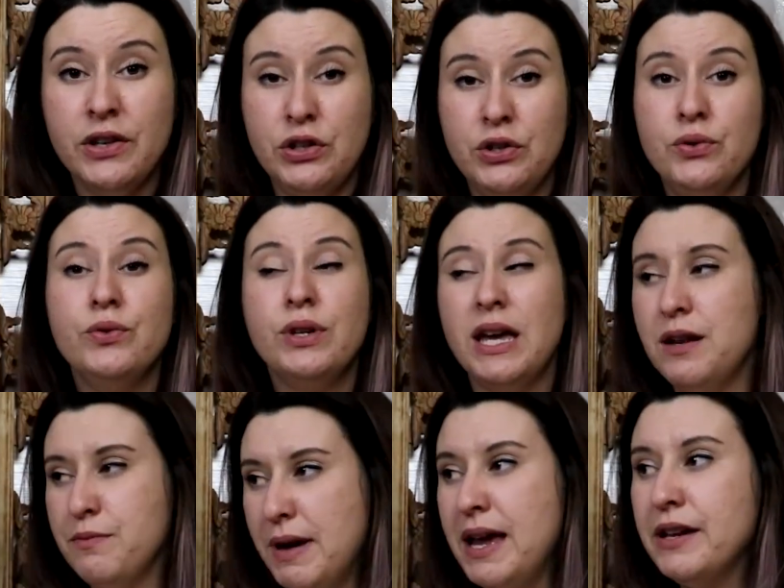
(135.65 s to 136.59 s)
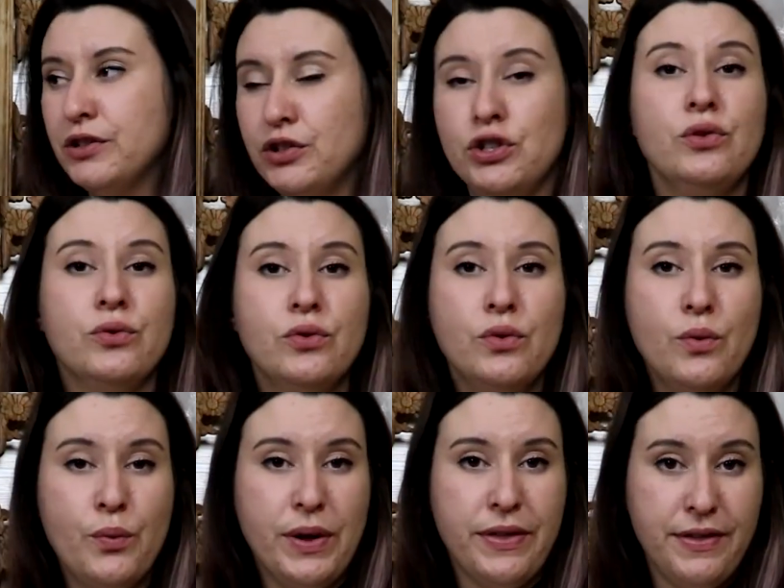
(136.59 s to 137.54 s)
you can make do
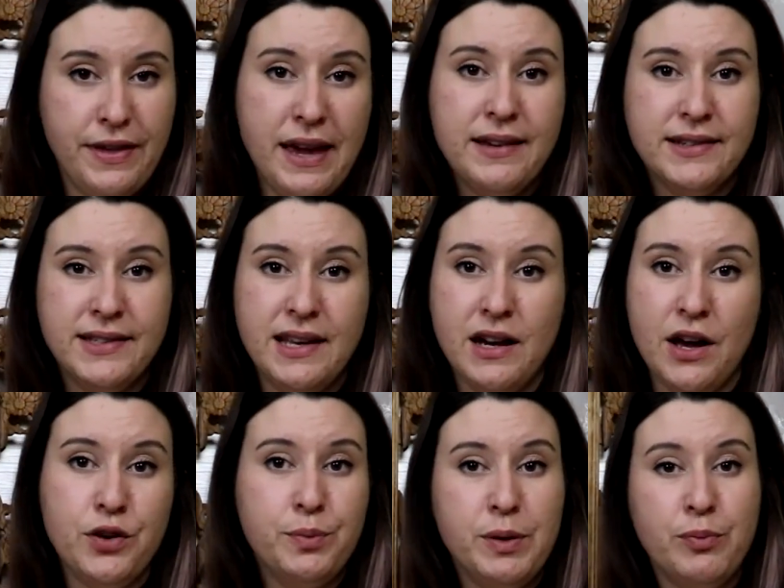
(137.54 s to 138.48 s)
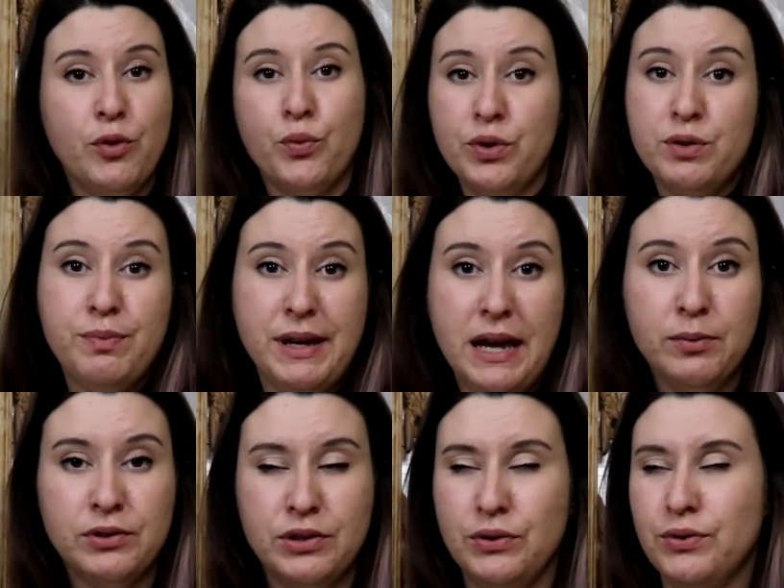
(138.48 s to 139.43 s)
with things that other people wouldn't be
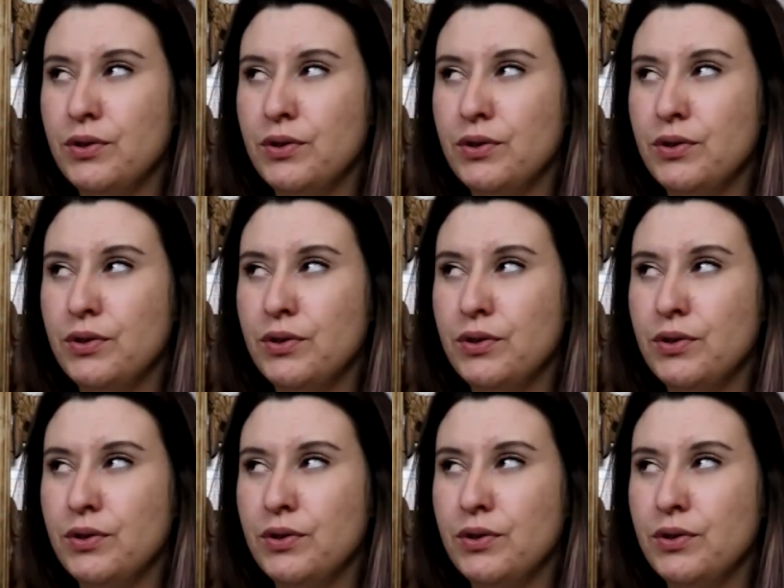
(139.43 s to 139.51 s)
able to.